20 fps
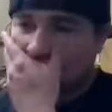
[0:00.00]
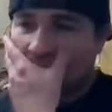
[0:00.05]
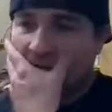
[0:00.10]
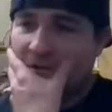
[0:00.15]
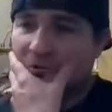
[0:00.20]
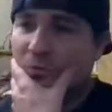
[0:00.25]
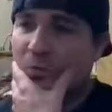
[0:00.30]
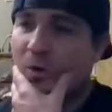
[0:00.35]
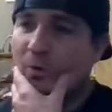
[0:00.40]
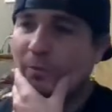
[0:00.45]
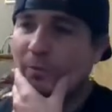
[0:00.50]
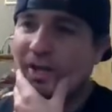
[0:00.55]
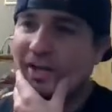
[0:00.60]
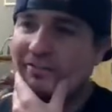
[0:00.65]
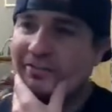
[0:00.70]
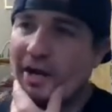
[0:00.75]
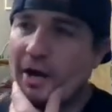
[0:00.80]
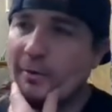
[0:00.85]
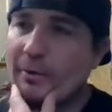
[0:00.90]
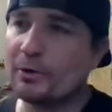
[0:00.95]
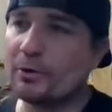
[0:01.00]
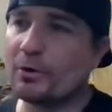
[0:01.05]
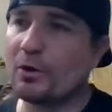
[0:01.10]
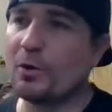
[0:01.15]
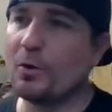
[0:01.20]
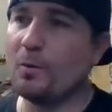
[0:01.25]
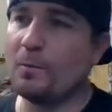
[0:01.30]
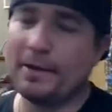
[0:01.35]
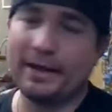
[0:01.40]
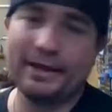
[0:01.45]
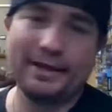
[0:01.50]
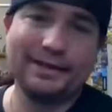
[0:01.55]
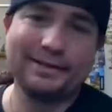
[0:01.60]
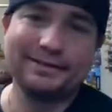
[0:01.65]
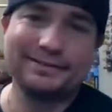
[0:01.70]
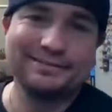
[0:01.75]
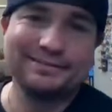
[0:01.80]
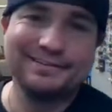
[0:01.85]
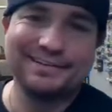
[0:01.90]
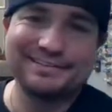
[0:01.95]
That's how we roll,
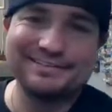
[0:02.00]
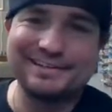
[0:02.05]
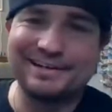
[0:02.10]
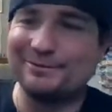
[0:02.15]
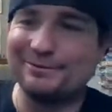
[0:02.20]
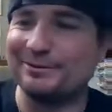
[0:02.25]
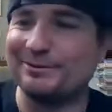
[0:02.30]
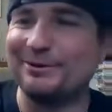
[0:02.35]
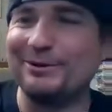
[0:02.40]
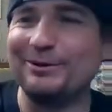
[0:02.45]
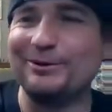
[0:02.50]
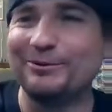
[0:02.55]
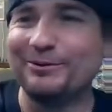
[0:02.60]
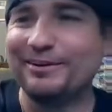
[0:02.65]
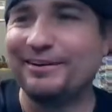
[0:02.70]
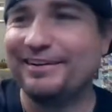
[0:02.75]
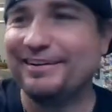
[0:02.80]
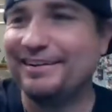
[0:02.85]
man. That's how we roll.